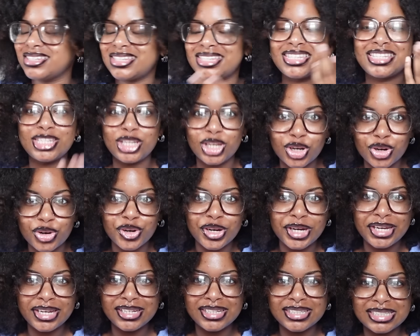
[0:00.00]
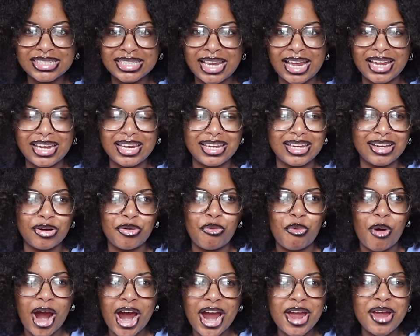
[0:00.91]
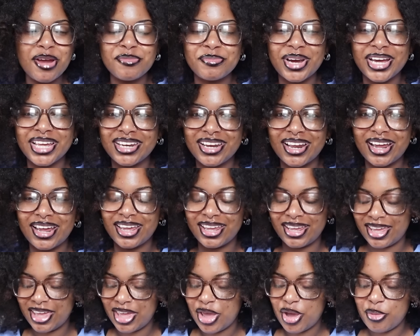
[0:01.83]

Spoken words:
serious? Like, why am I not?